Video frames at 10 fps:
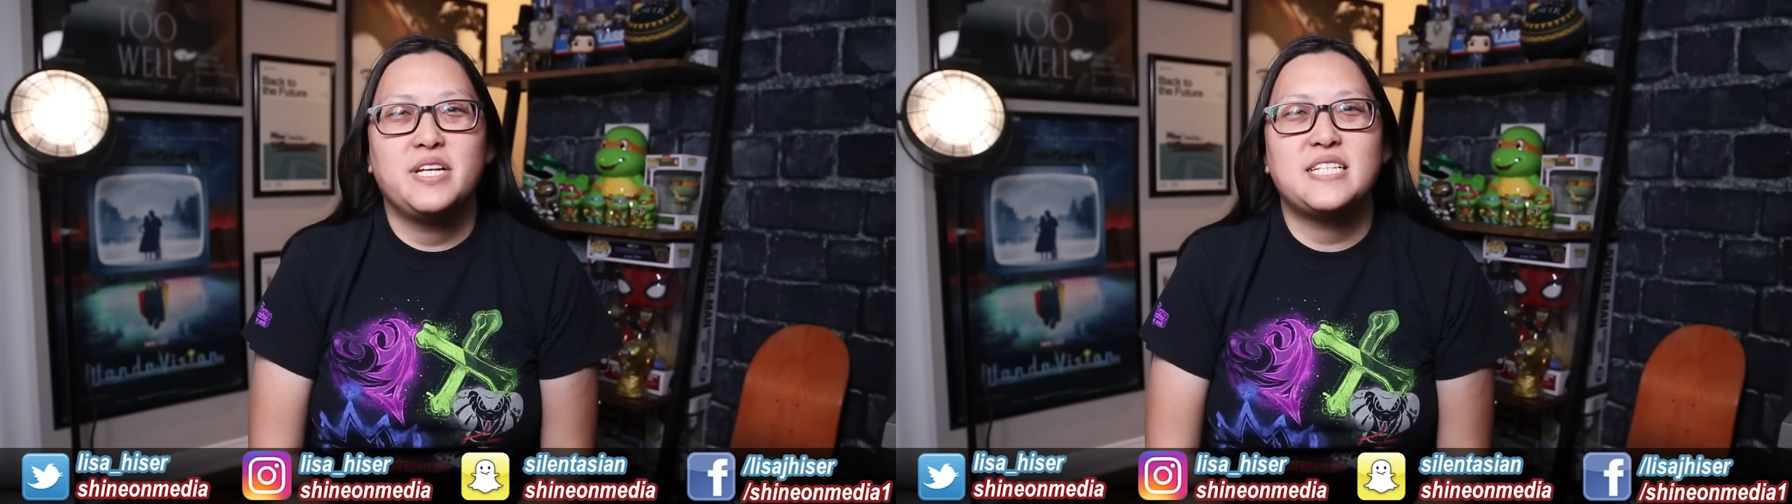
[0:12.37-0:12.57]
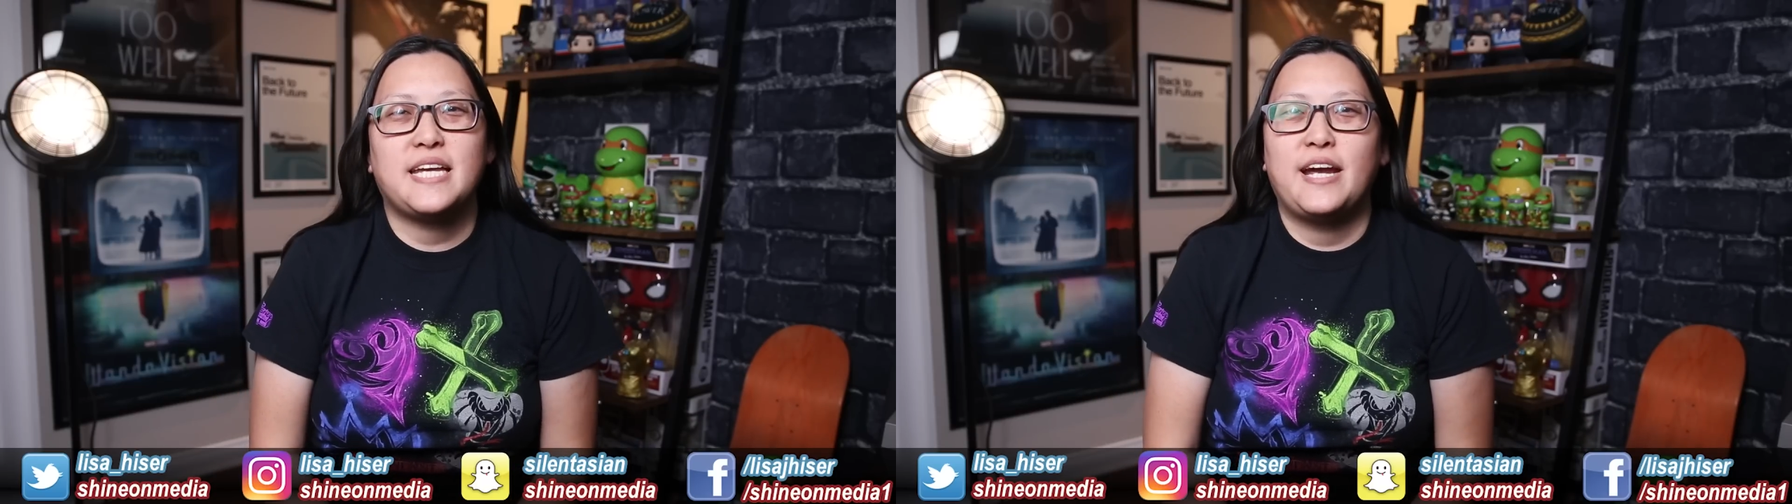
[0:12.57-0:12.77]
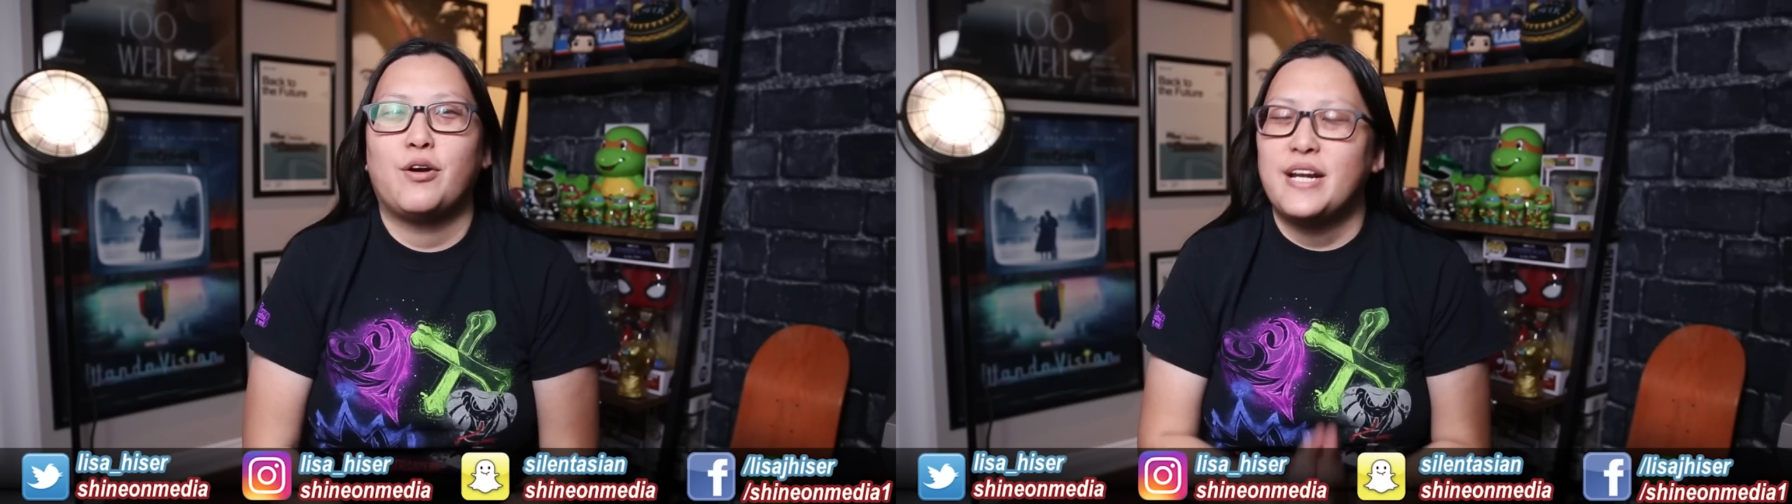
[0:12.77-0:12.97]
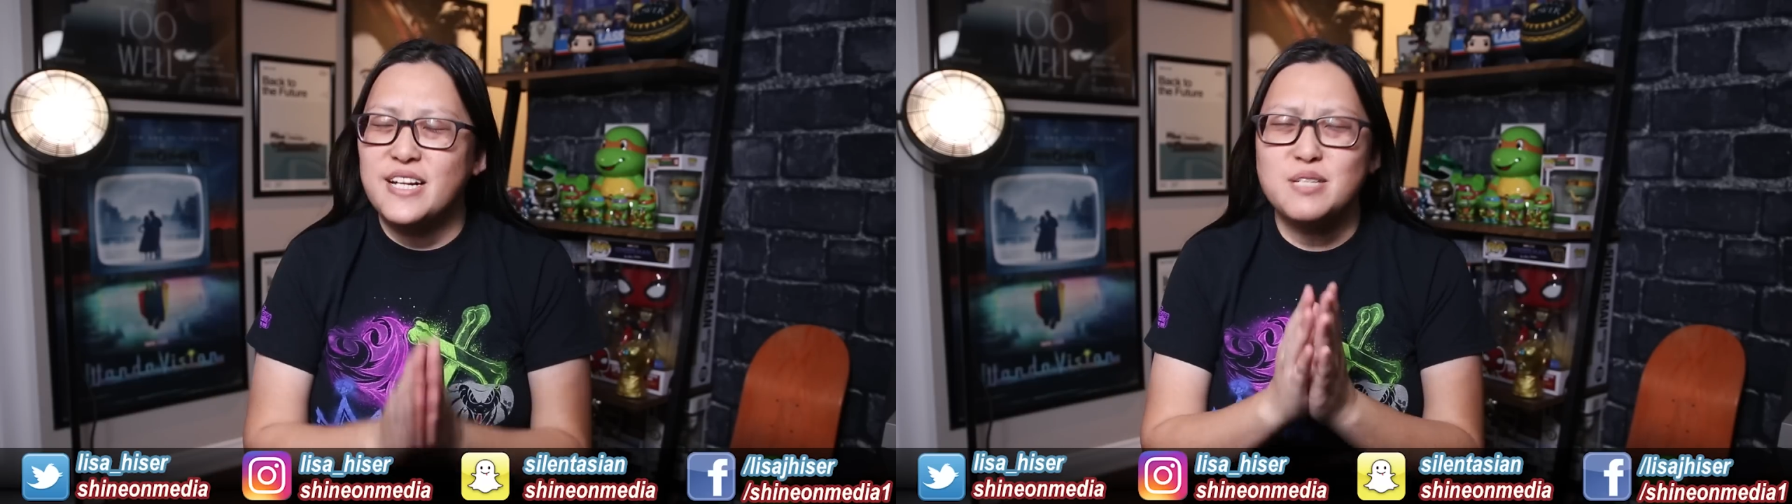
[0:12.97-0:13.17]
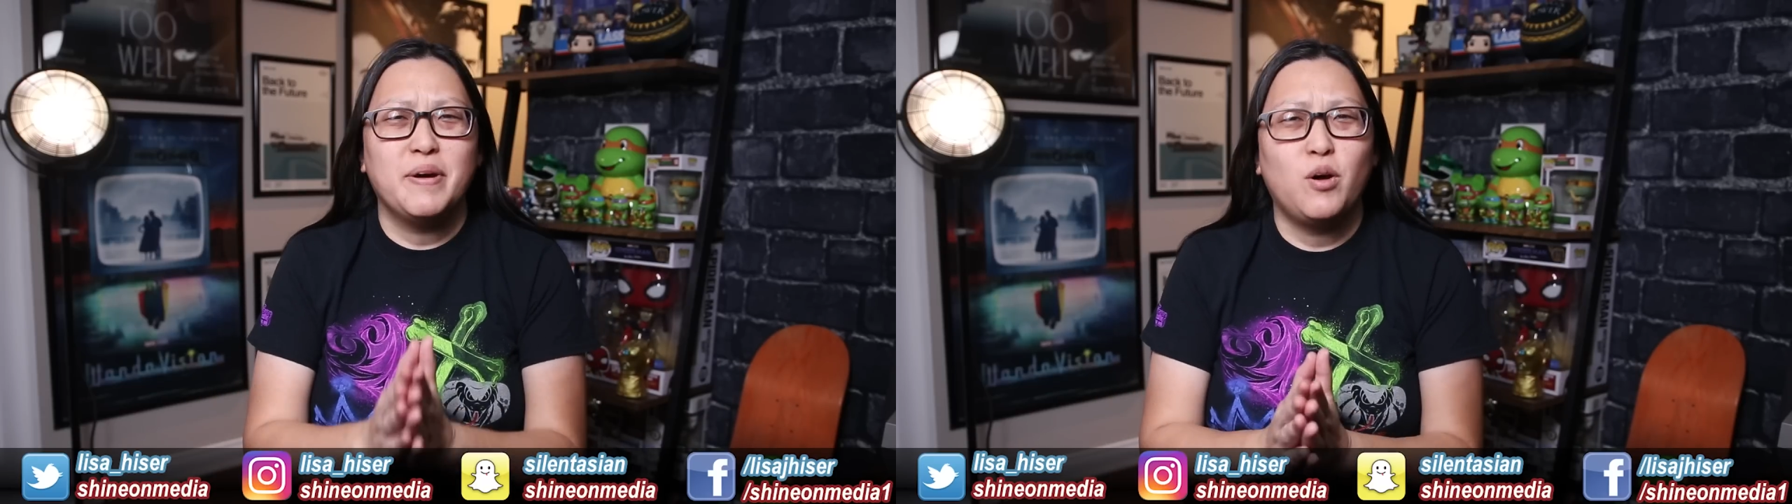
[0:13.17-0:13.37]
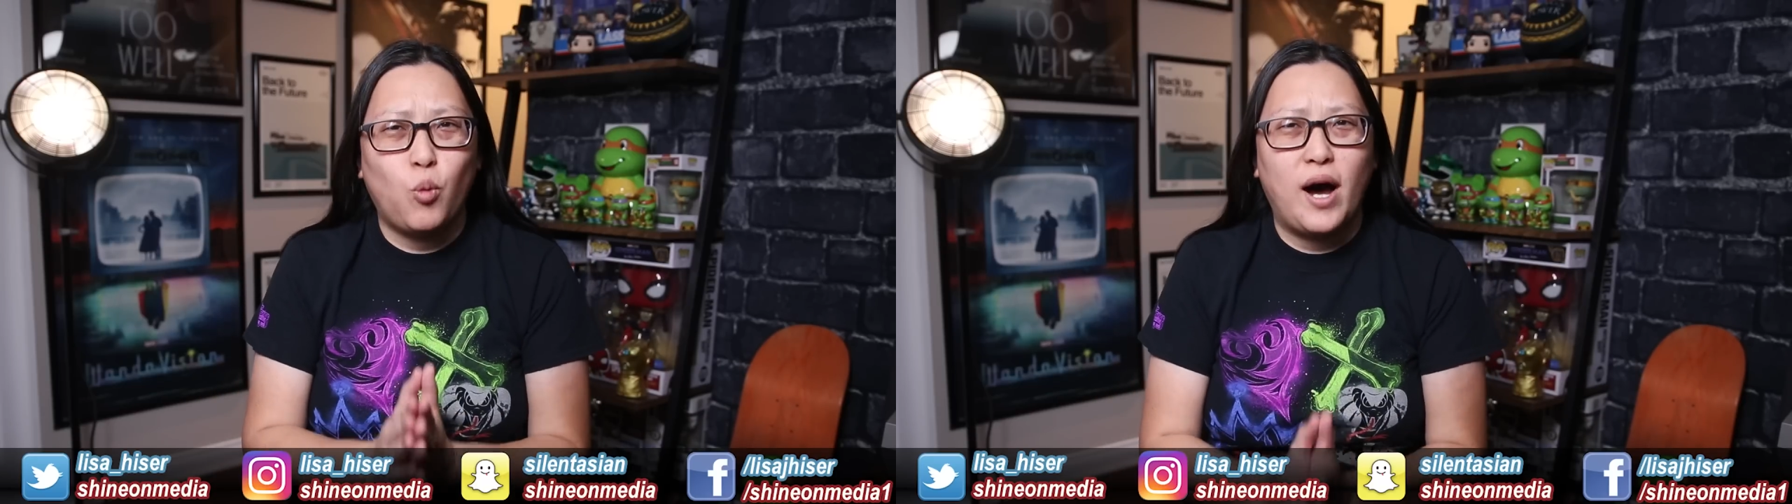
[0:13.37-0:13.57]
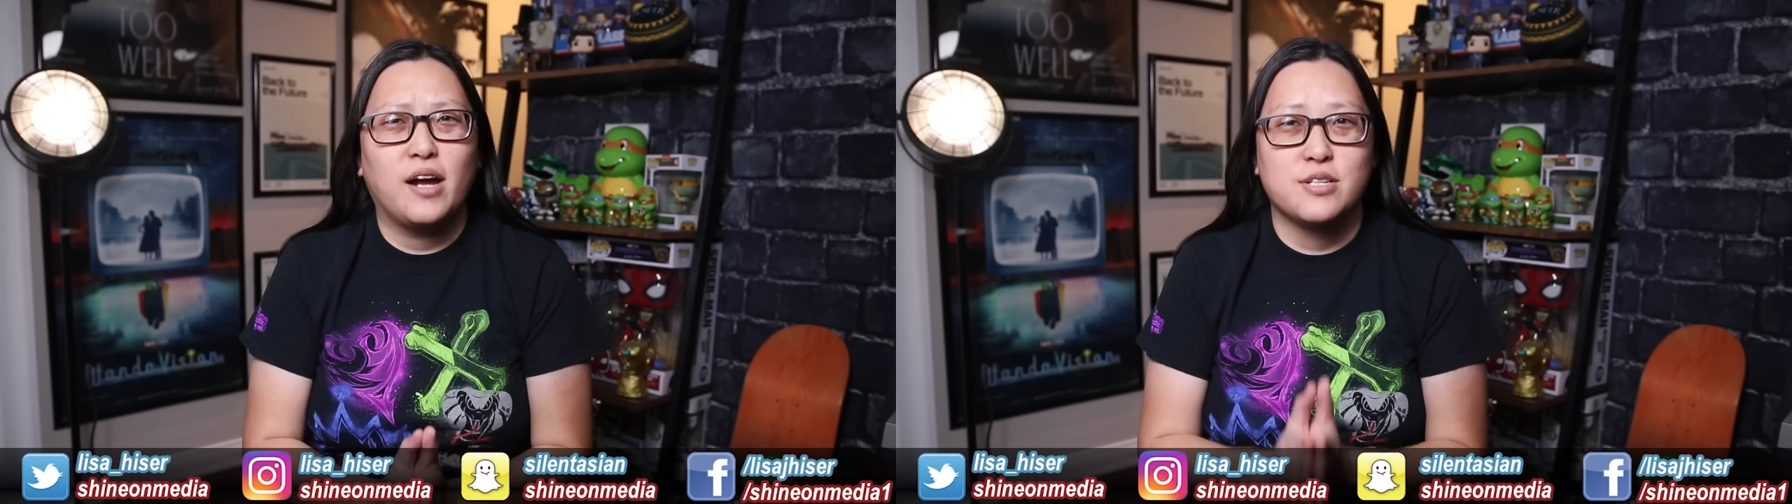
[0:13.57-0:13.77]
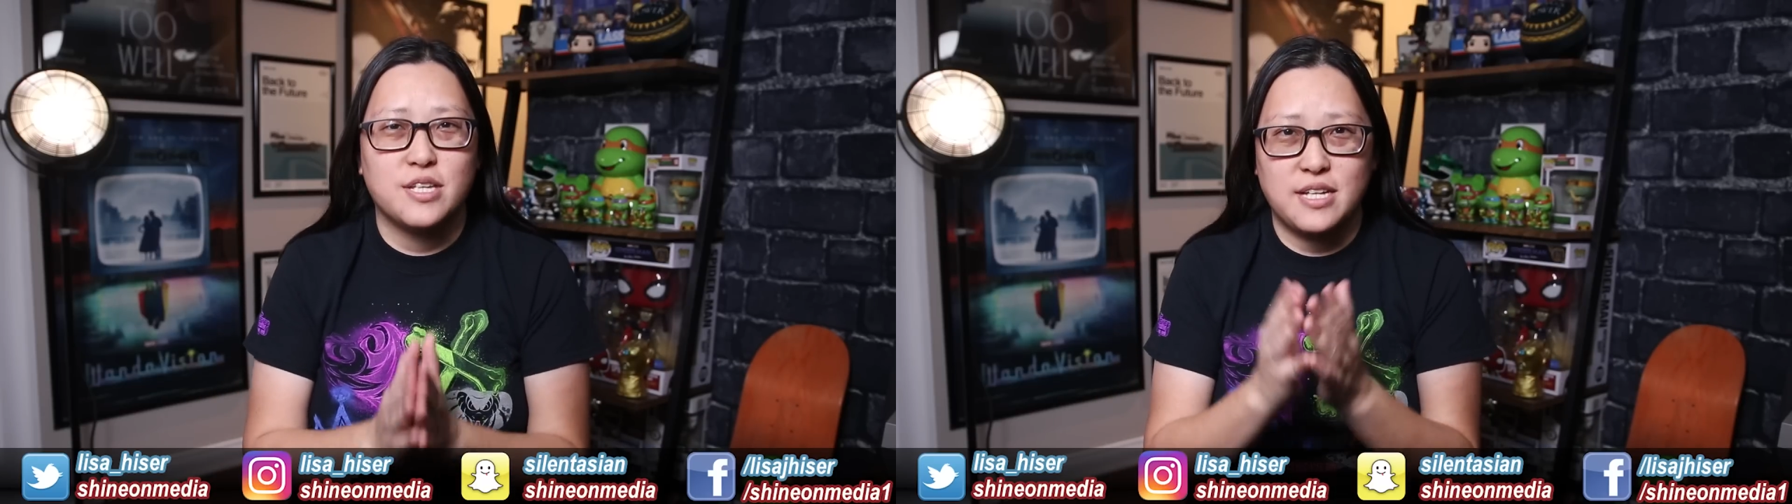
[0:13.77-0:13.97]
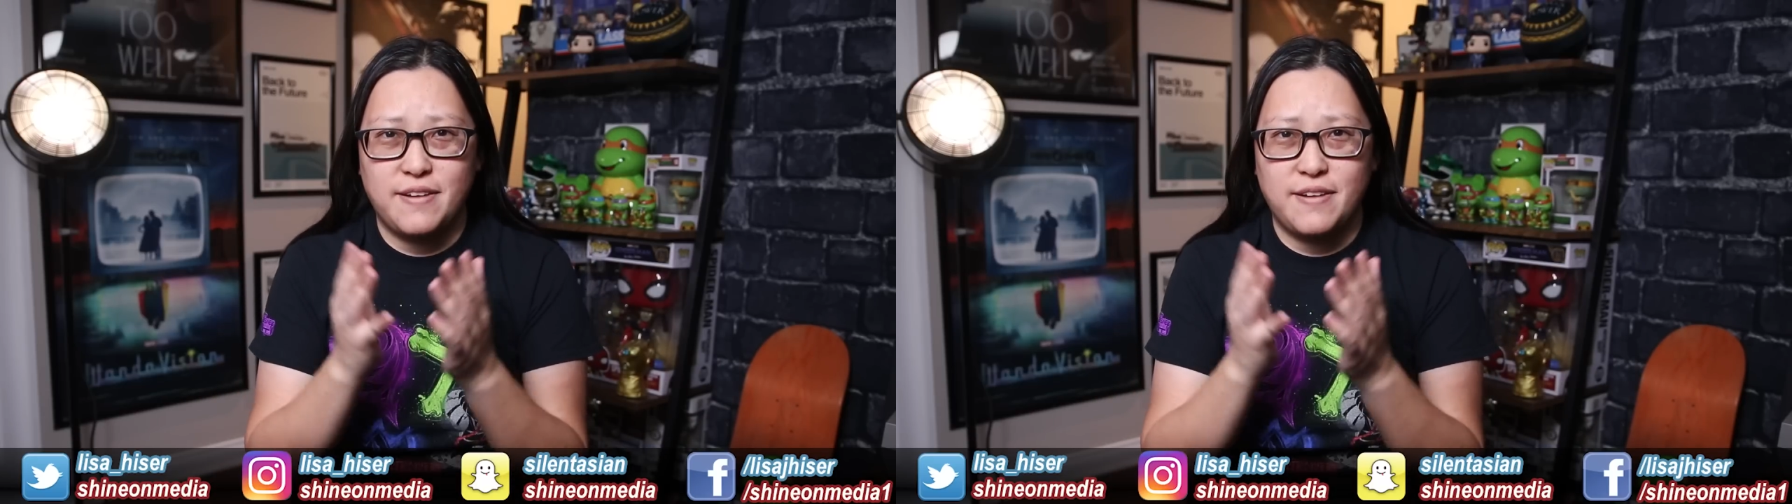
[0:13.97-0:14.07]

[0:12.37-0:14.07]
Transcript: Lisa here, and it's been a while since